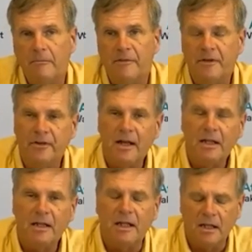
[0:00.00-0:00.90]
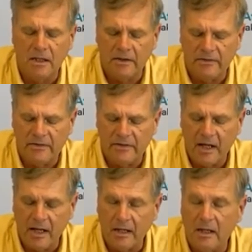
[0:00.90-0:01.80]
The second thing is
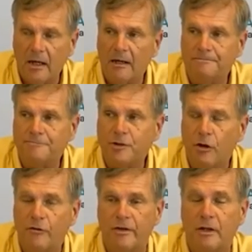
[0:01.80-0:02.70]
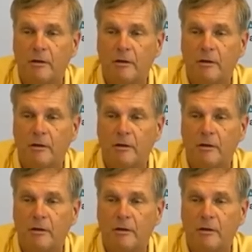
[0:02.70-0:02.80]
that COVID